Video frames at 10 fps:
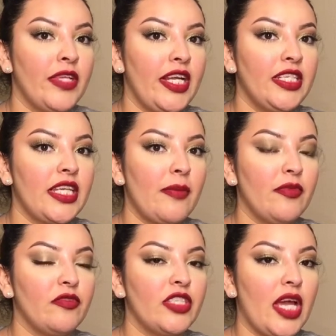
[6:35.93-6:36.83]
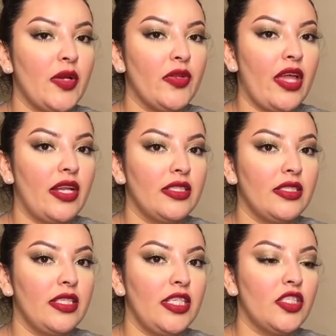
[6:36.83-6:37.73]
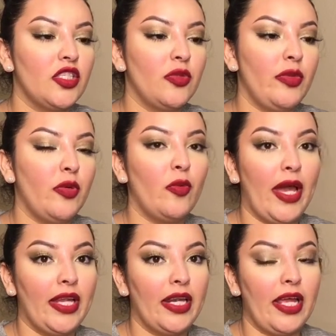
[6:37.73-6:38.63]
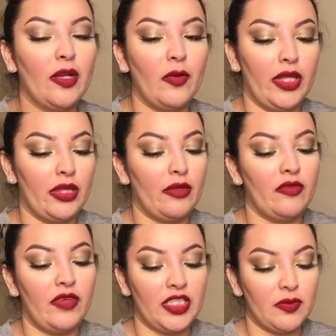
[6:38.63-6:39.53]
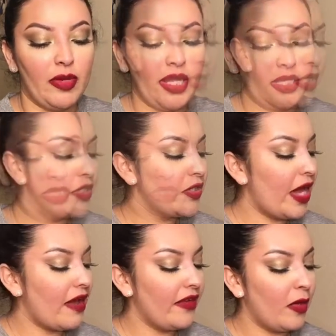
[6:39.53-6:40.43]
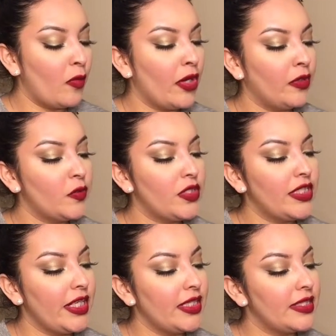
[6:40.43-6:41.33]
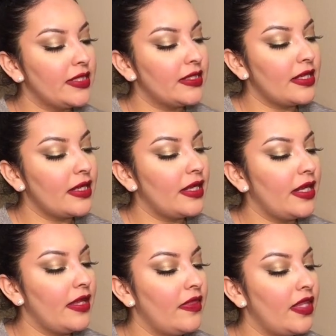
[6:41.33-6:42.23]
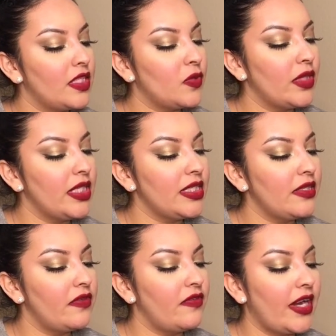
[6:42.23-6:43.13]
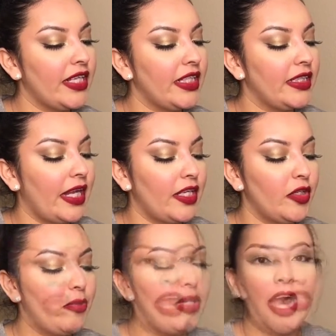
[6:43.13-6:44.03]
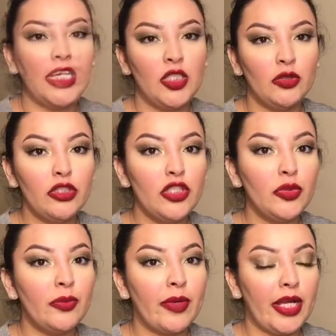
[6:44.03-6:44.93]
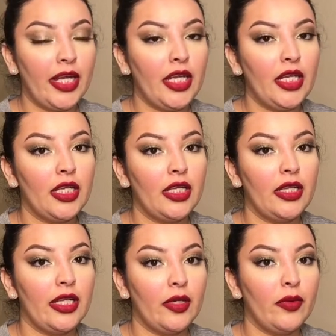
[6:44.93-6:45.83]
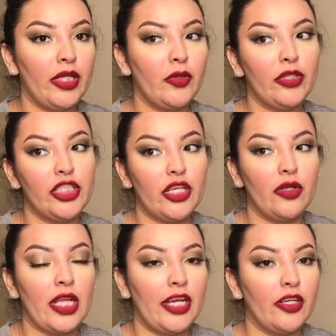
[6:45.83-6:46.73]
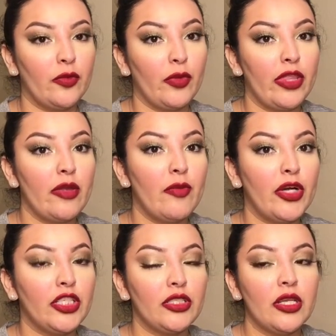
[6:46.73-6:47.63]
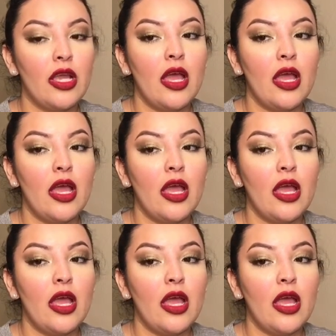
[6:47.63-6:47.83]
any type of shadow that needs to be wet like with Fix Plus. I also have a 106 and this one is the fine liner brush. I don't do my liquid or gel liner with a brush